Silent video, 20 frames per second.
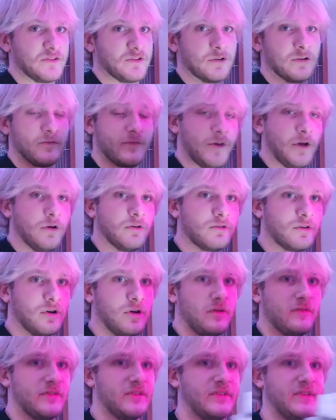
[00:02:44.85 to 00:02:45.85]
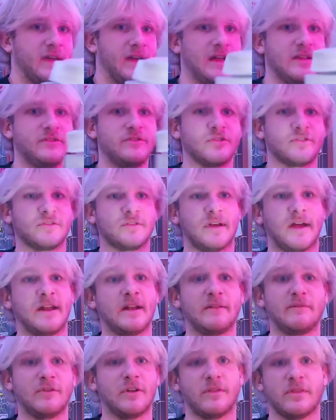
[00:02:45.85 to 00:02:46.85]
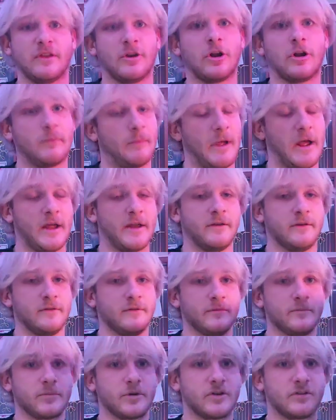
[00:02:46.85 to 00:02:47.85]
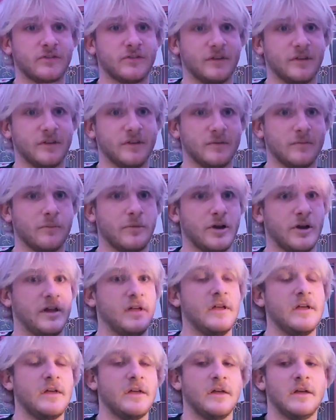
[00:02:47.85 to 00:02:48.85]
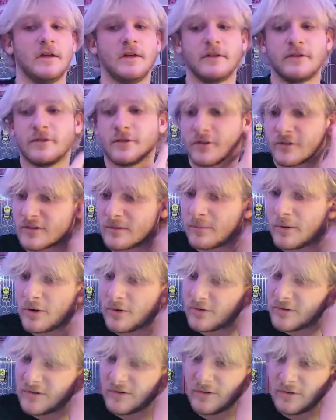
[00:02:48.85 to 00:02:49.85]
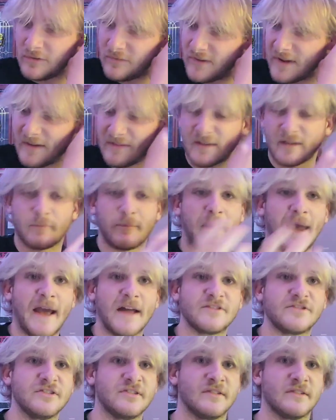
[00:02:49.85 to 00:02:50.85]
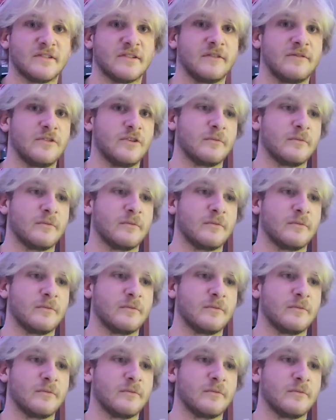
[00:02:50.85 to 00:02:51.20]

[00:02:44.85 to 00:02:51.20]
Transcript: So the Velcro on the sides, I have nothing on mine personally, but you're supposed to, they have like patches and stuff.